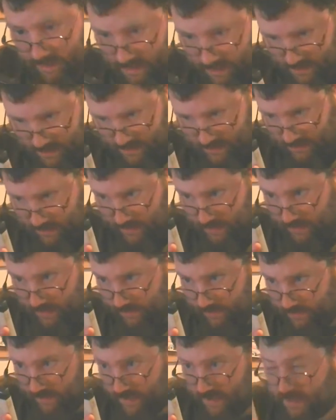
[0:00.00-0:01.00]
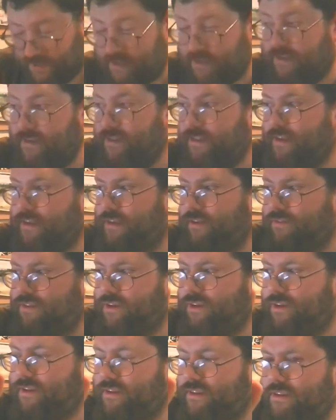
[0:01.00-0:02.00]
Sorry for that. The cover
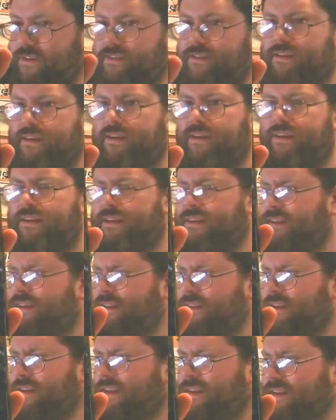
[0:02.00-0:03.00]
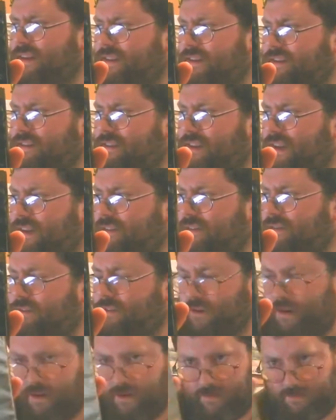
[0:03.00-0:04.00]
art is the standard
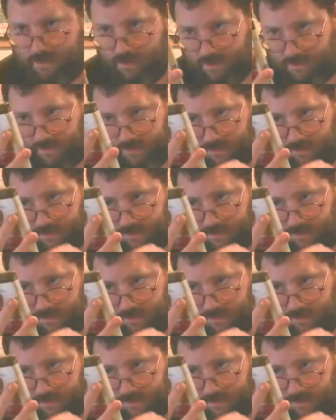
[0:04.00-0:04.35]
artwork for the